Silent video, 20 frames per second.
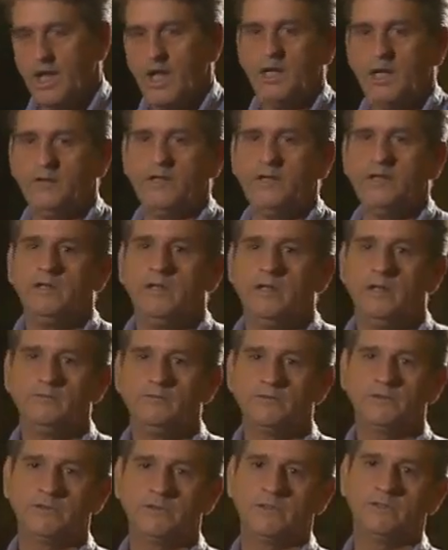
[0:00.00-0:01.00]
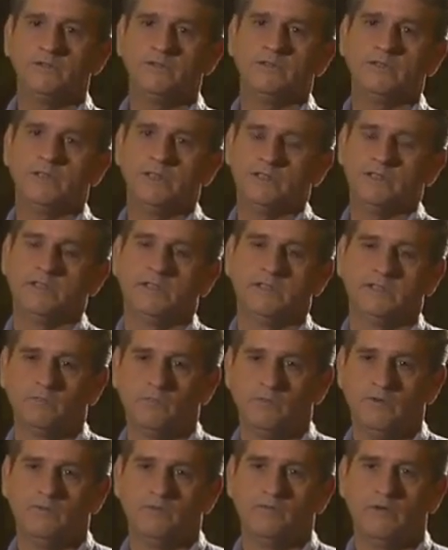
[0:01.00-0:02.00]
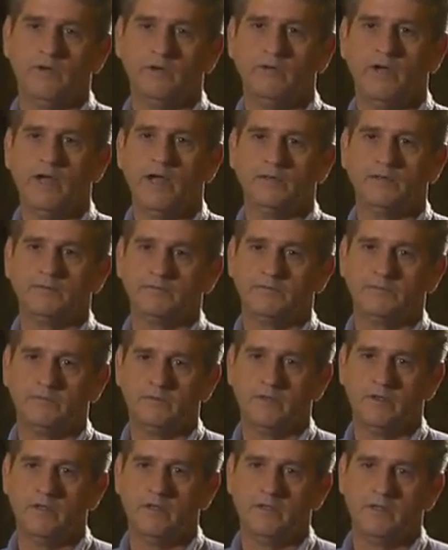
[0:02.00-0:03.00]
And then all of a sudden you get this welfare rights